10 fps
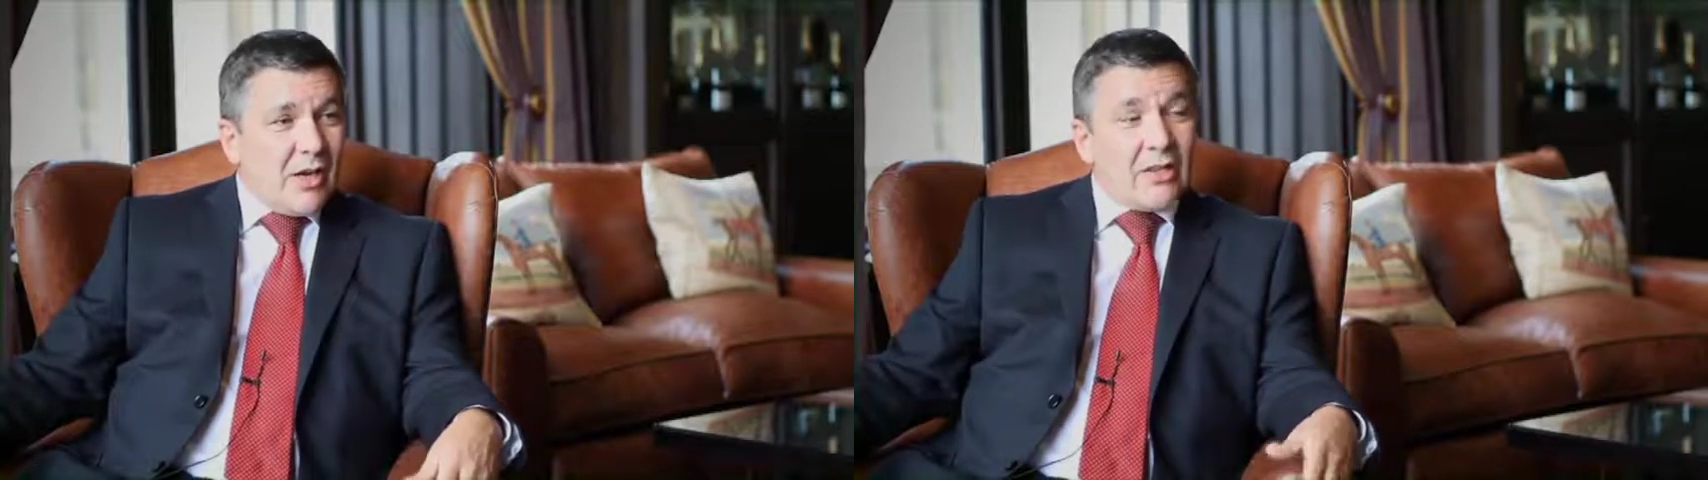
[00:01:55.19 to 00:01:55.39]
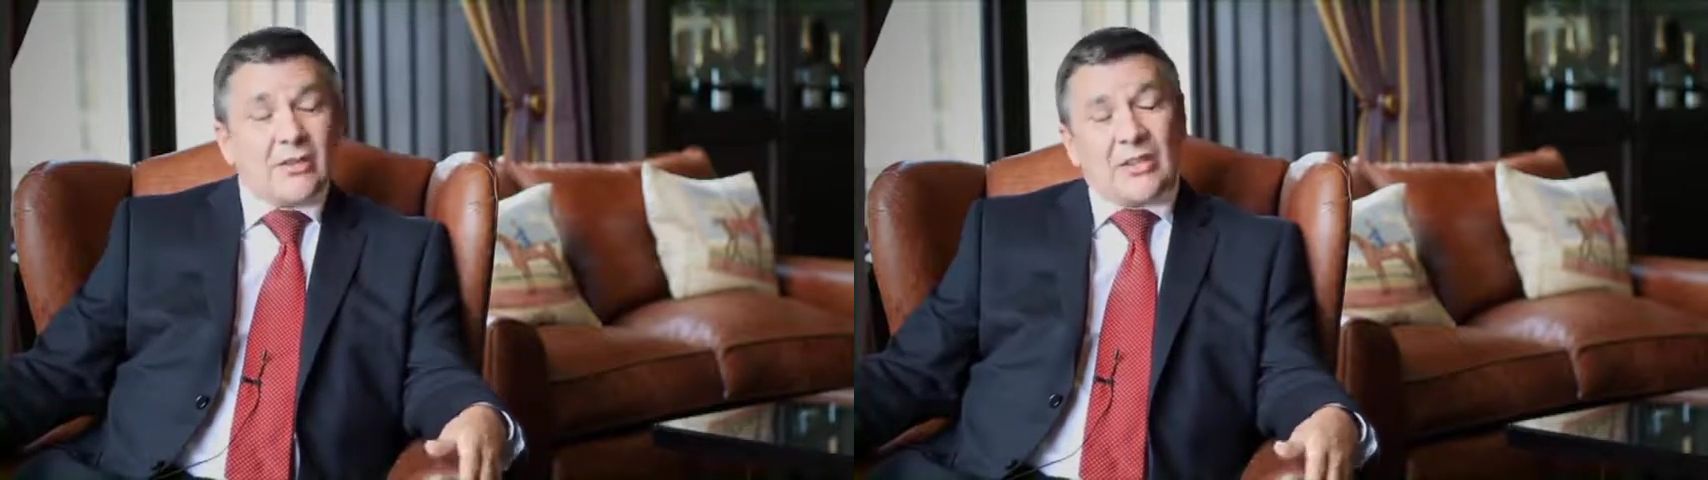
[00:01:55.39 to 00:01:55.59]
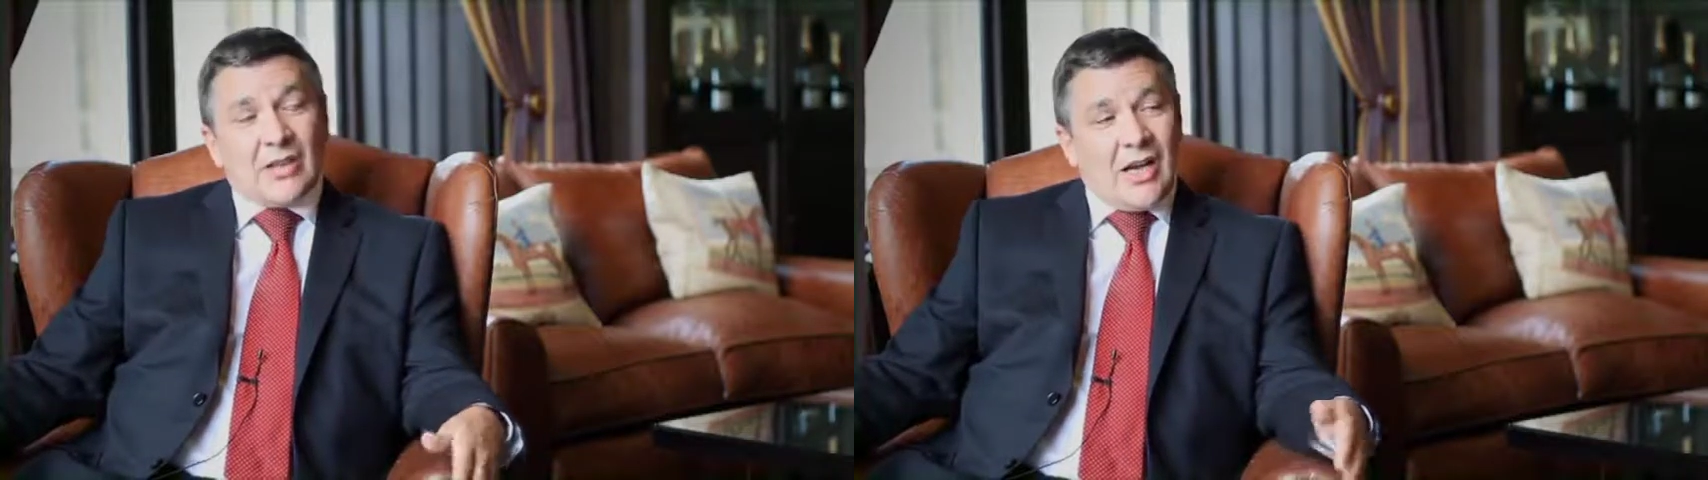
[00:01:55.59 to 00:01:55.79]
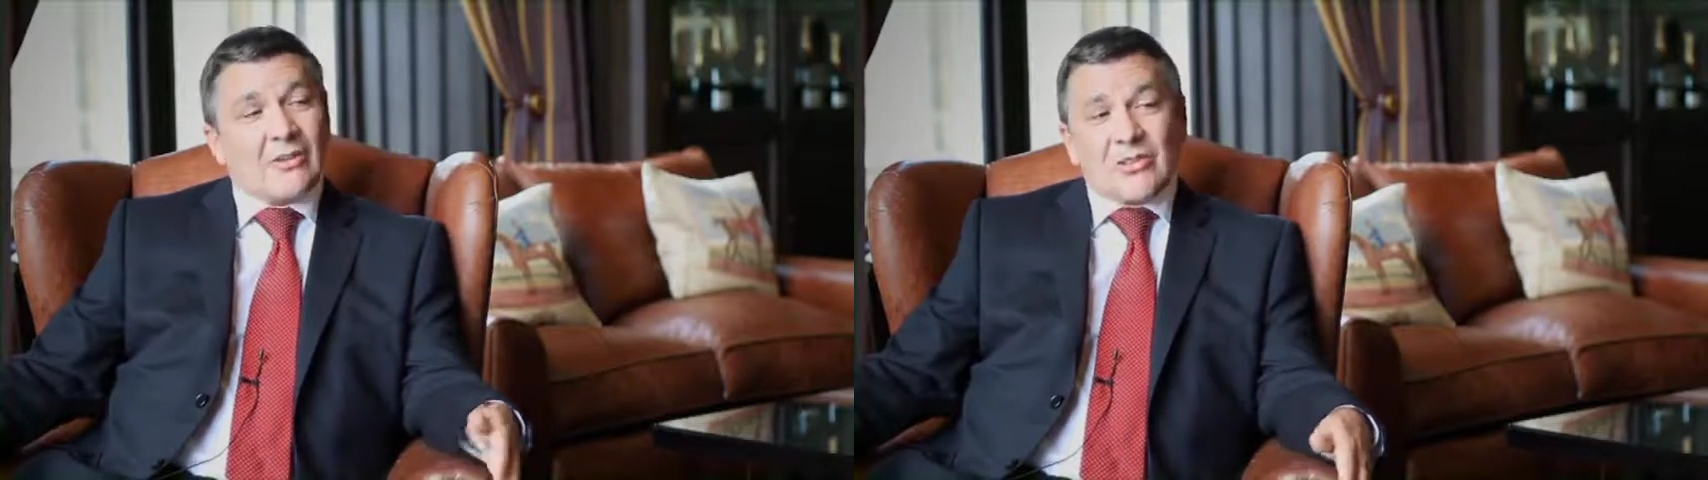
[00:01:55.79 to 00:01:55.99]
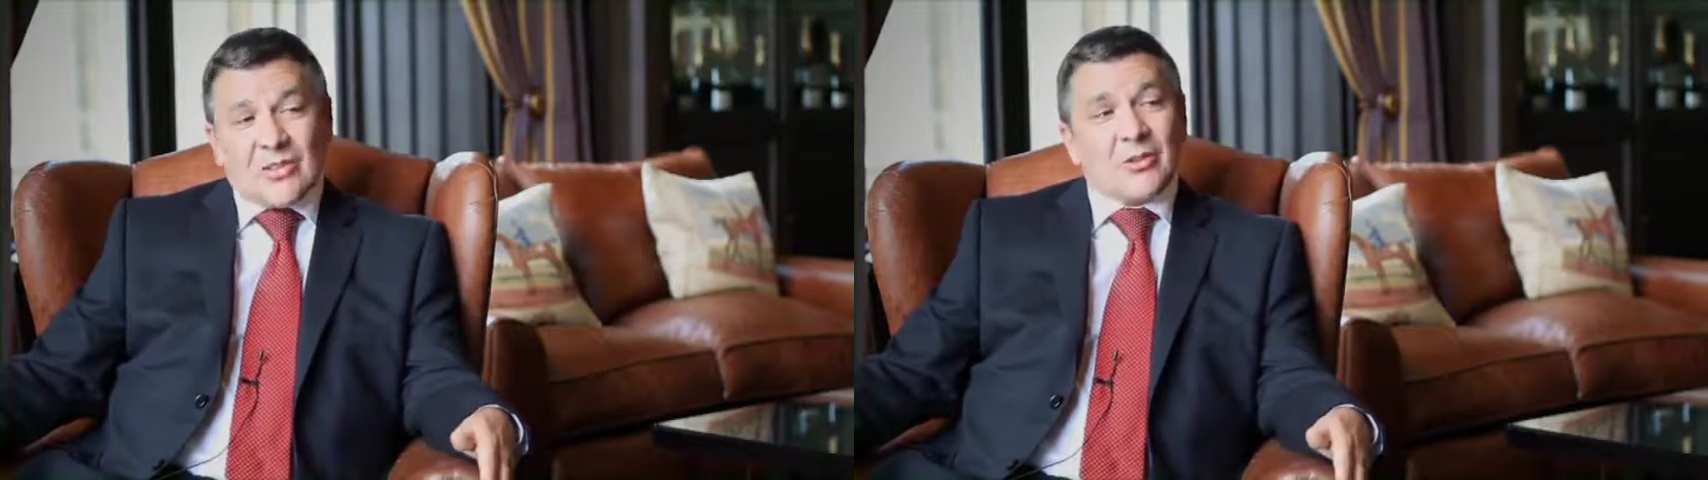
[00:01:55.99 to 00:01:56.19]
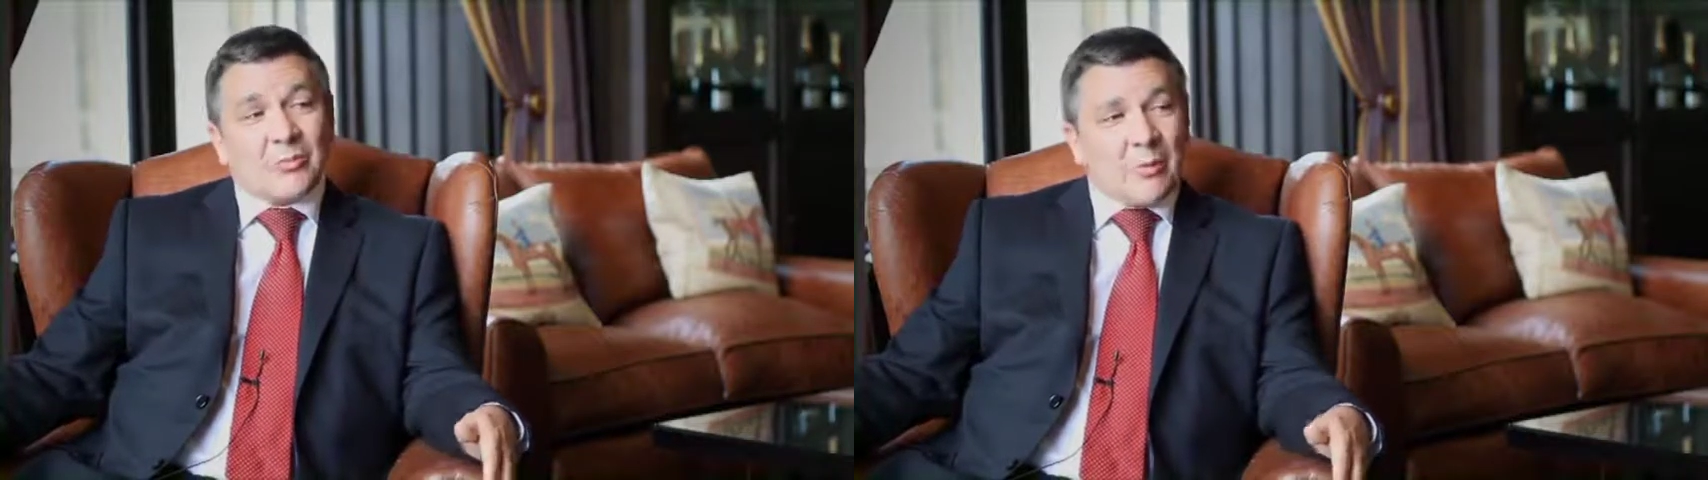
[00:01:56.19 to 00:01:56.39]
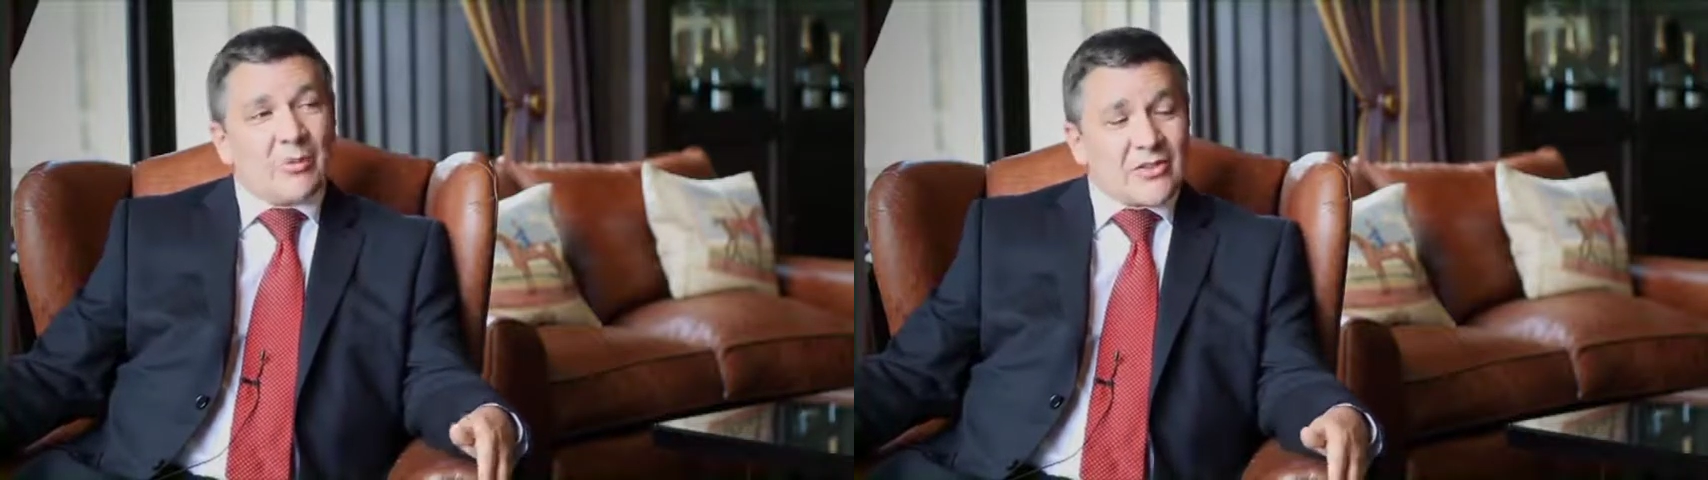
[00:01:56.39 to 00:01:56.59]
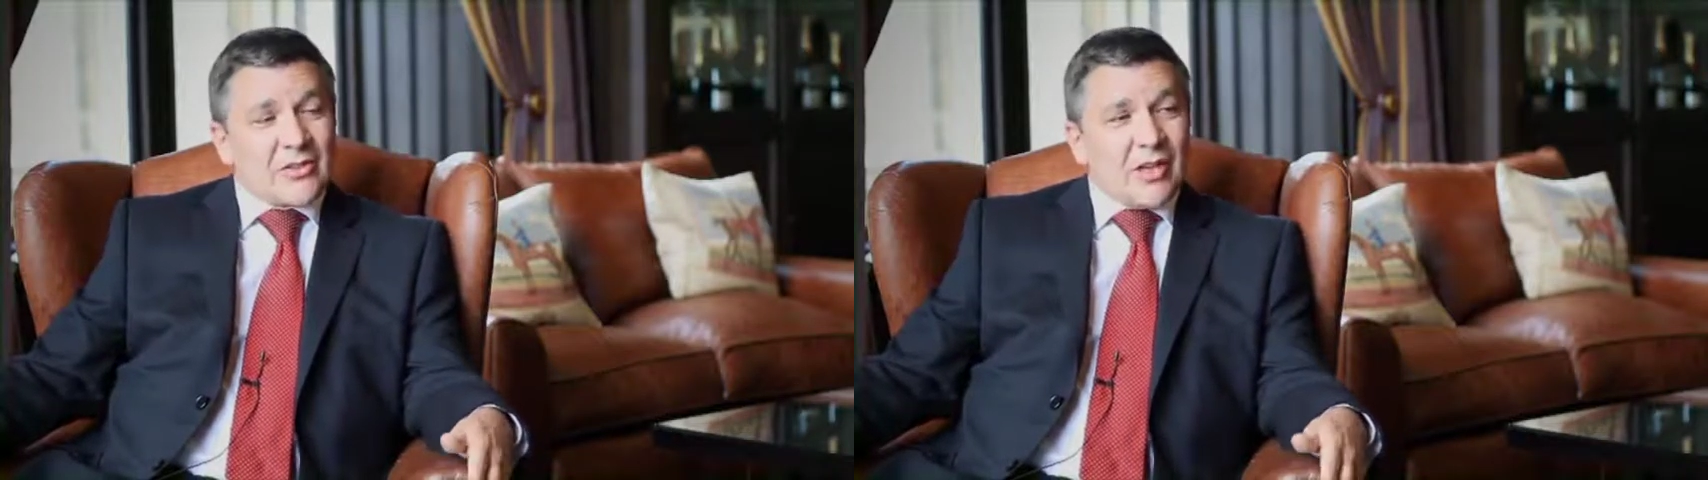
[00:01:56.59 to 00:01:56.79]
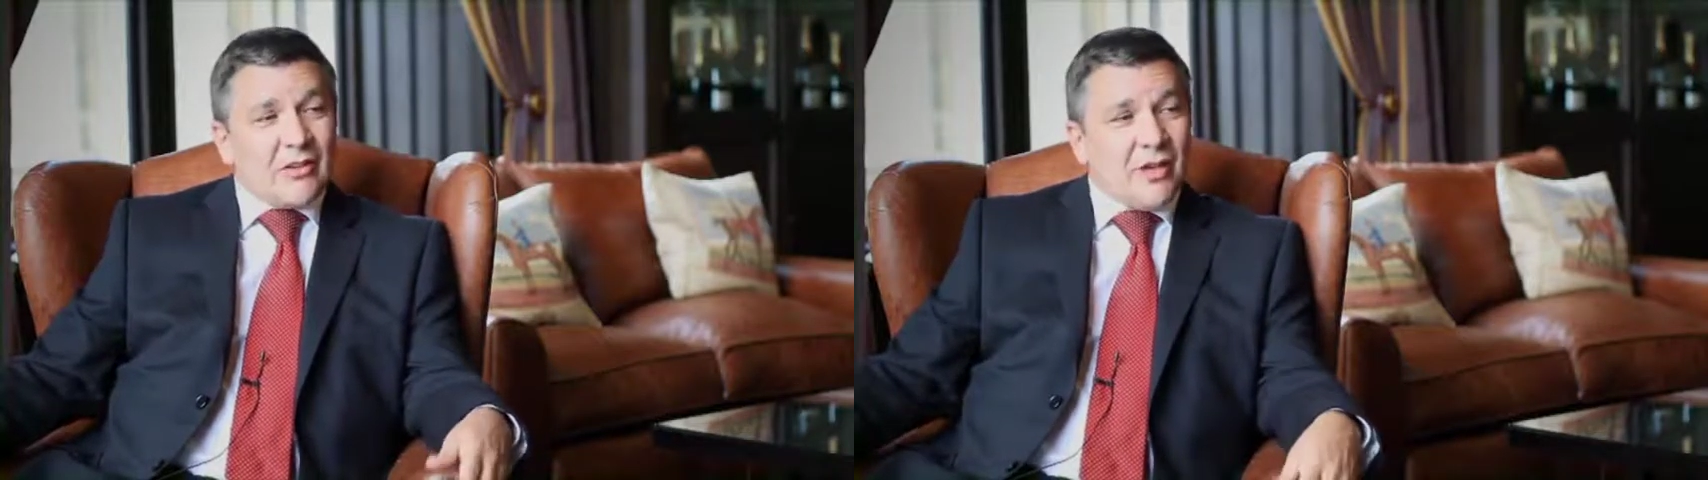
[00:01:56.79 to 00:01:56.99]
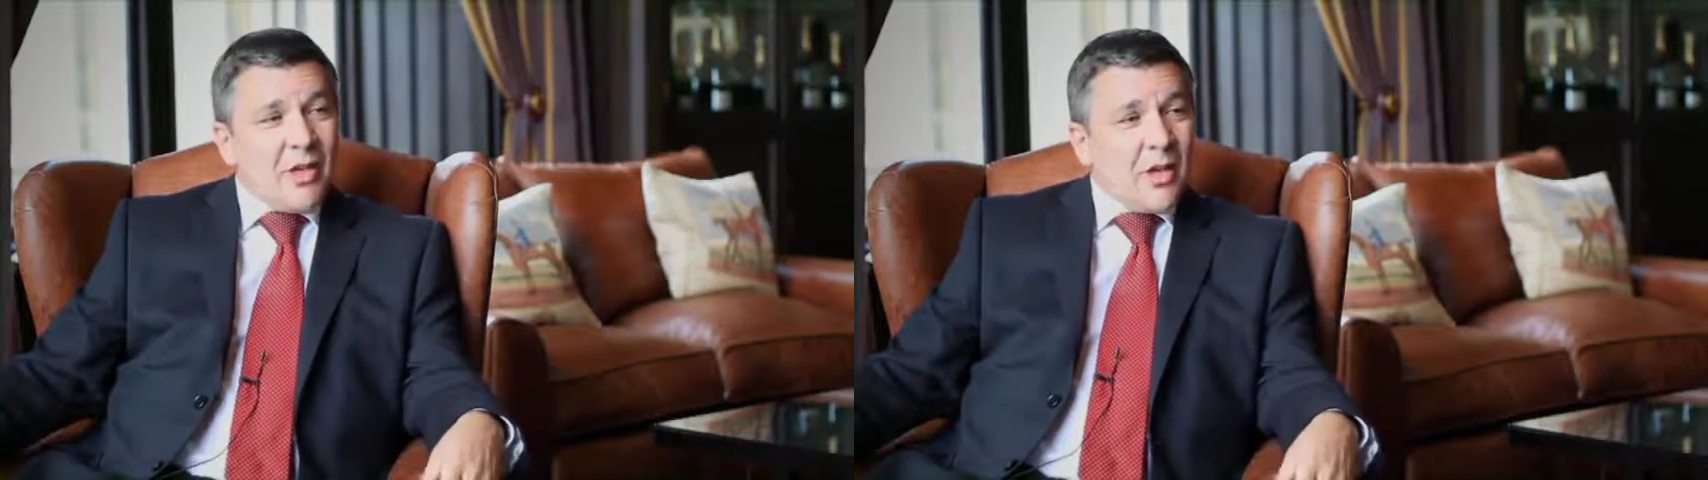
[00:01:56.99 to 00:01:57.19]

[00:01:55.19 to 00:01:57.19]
highly skilled member of staff,